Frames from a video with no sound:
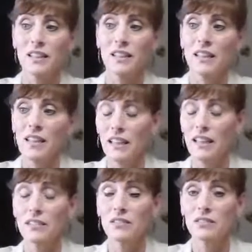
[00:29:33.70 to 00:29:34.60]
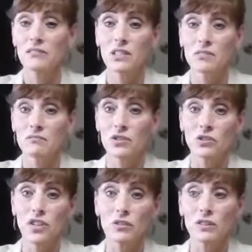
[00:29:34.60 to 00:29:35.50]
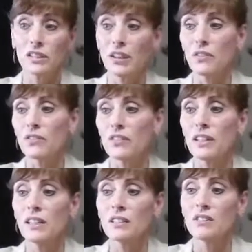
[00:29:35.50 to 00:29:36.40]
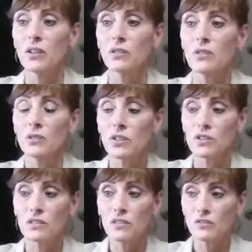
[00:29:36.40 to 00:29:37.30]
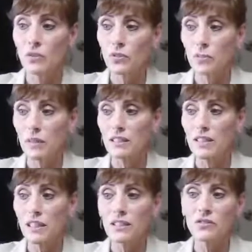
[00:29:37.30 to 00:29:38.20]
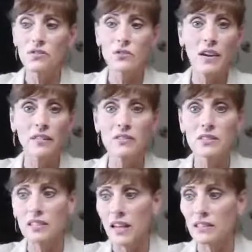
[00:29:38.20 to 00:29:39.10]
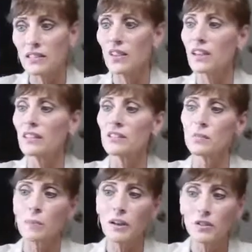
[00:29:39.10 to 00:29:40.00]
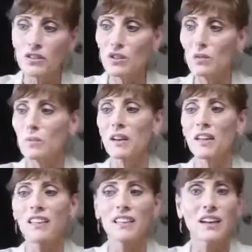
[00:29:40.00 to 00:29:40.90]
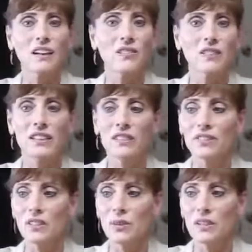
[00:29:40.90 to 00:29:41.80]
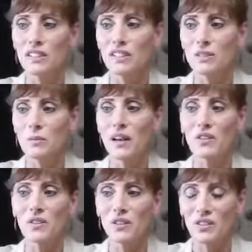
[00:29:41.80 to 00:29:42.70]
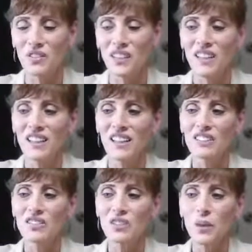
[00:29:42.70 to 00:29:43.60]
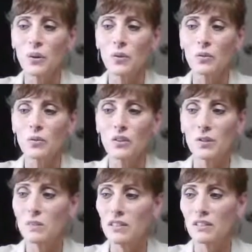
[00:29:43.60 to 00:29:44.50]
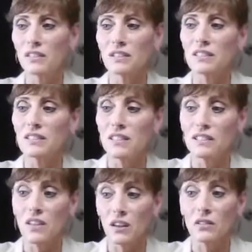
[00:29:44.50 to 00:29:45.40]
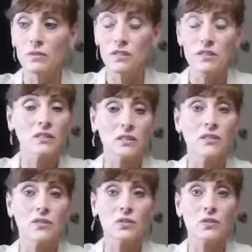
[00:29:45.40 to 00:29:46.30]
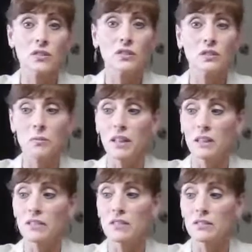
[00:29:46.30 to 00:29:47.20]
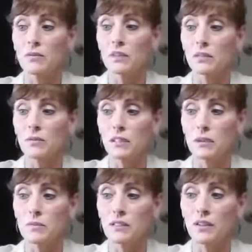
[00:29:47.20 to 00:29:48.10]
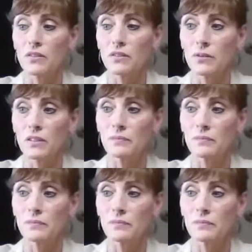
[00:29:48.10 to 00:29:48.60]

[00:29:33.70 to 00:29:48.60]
and just your general health. So nutrition is the fuel that maintains, drives, detoxifies, repairs the human body and every living organism on earth. So human illness and disease are the result of nutritional imbalances really when it comes down to it.